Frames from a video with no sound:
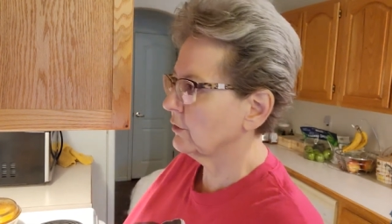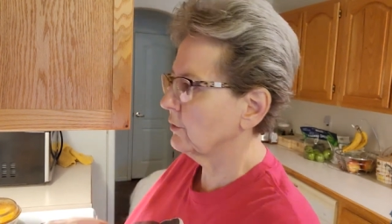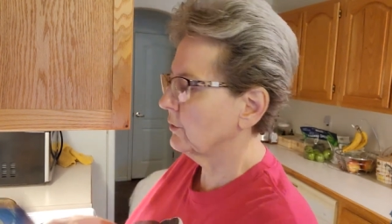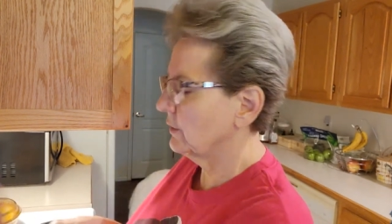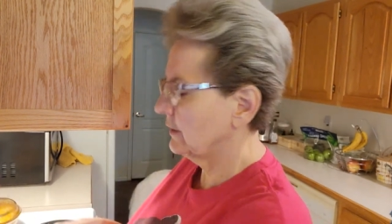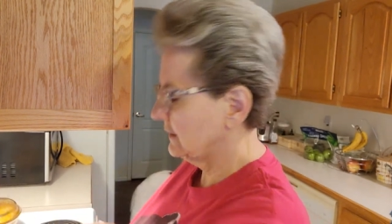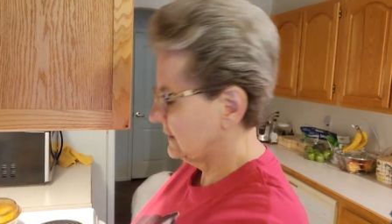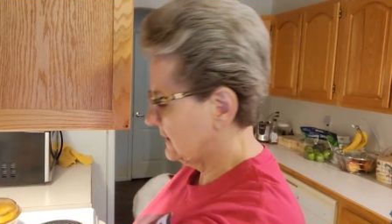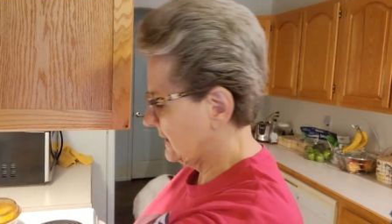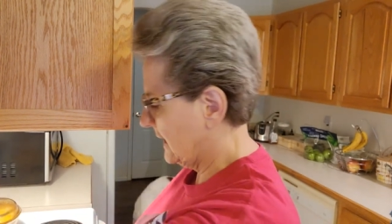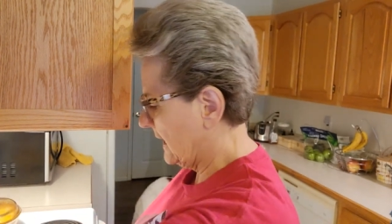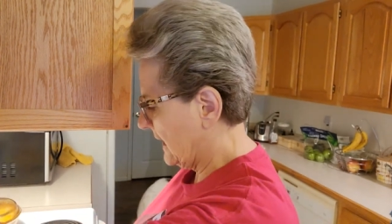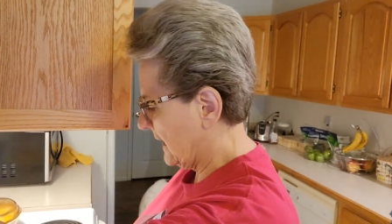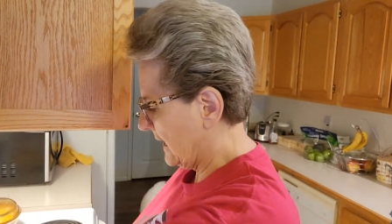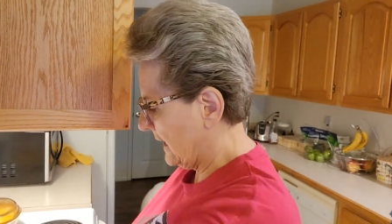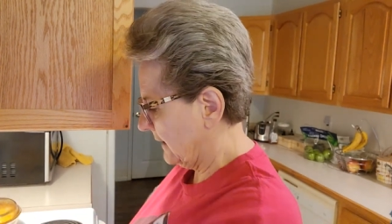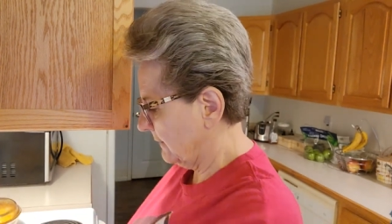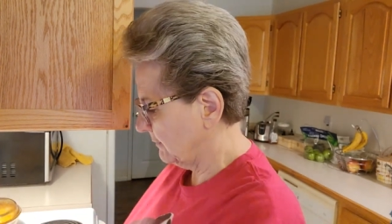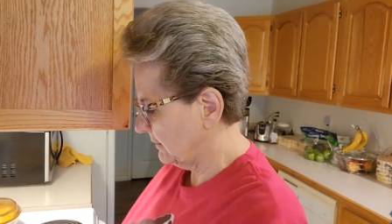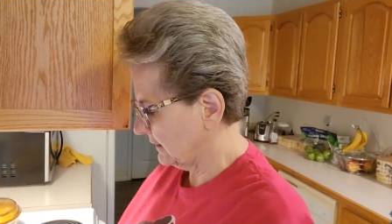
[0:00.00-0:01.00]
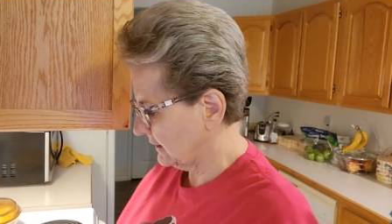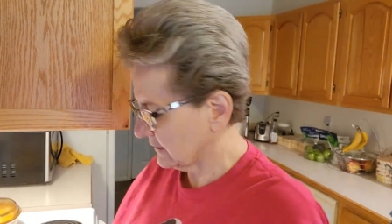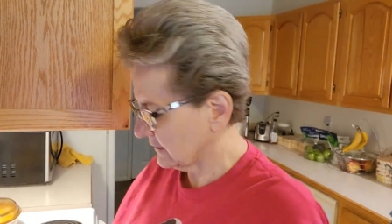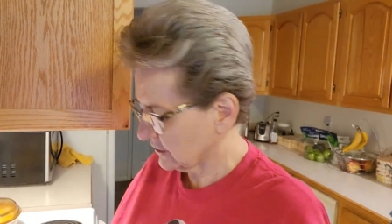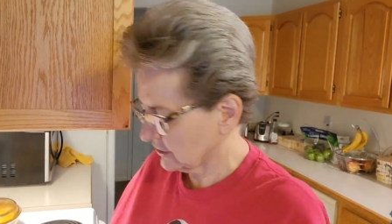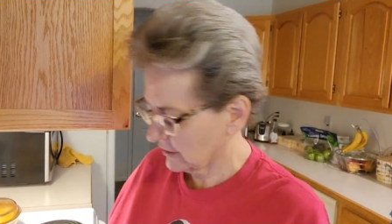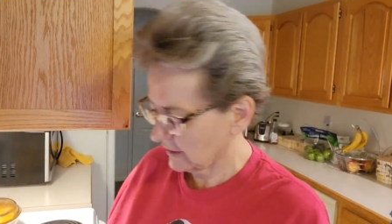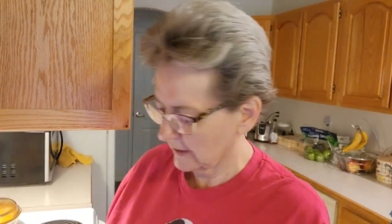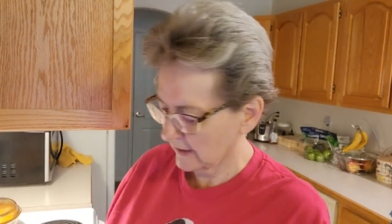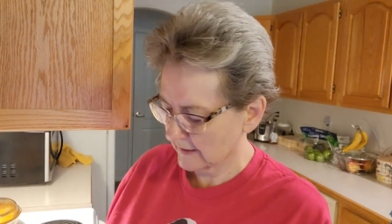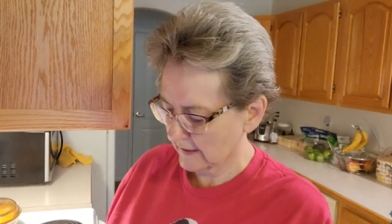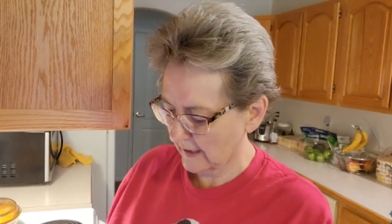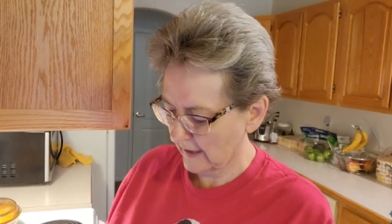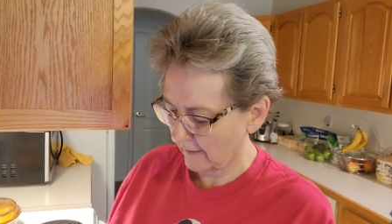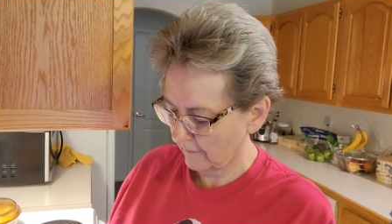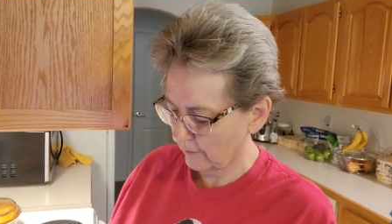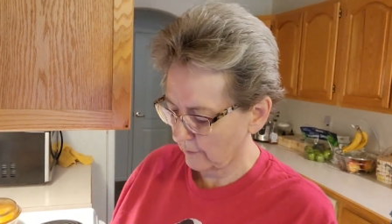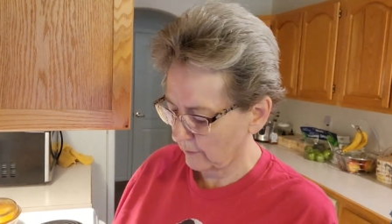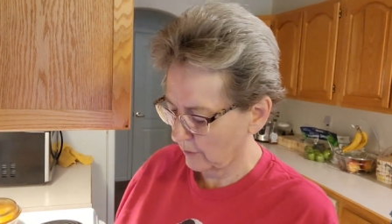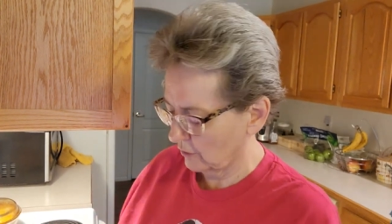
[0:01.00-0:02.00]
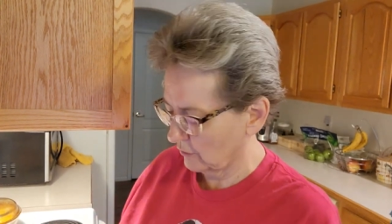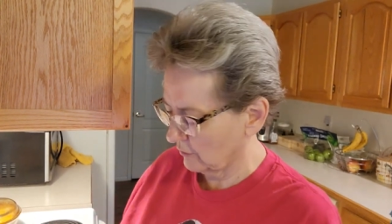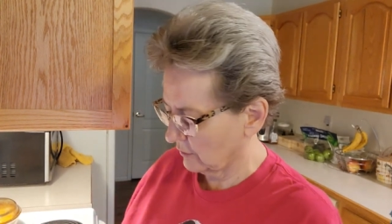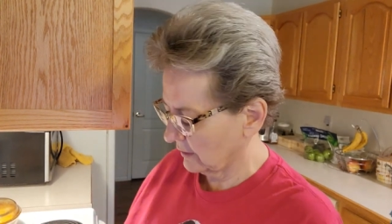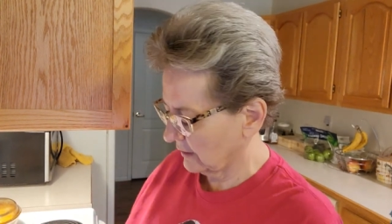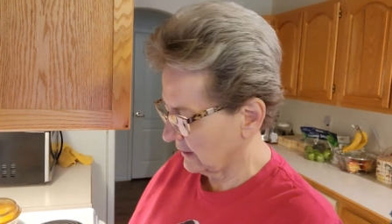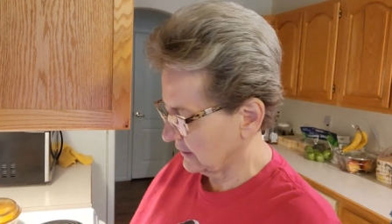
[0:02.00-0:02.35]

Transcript: going to add, because she does have immune